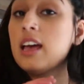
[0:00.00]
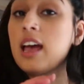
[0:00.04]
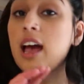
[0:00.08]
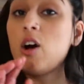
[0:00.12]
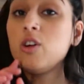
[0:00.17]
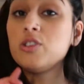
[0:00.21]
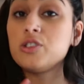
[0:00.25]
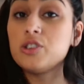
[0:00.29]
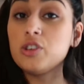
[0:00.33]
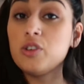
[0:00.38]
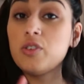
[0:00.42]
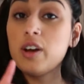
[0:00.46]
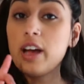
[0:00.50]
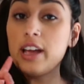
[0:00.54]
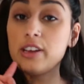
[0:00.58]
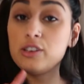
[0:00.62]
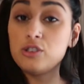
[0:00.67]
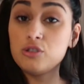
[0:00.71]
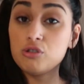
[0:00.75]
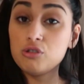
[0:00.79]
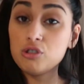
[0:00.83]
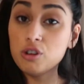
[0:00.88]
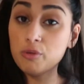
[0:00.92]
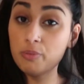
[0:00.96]
Also, I
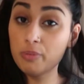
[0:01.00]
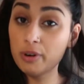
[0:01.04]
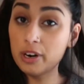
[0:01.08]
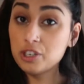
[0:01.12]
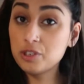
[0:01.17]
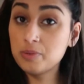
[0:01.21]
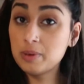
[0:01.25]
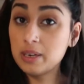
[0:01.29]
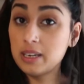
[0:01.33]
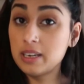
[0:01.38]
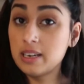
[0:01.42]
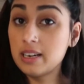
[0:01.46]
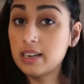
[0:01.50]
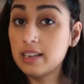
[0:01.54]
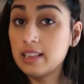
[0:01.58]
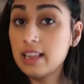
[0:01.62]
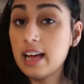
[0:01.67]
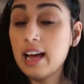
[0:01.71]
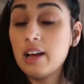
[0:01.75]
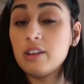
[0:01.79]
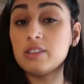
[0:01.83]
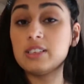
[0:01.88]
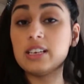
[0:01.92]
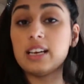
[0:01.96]
do not brush my curl
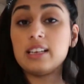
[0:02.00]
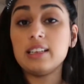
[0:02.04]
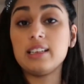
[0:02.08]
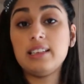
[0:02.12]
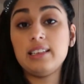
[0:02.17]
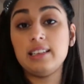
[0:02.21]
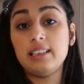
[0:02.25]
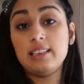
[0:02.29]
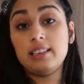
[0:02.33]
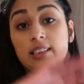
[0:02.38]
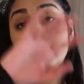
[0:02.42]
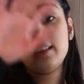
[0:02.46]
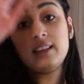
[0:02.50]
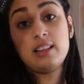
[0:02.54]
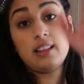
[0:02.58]
out until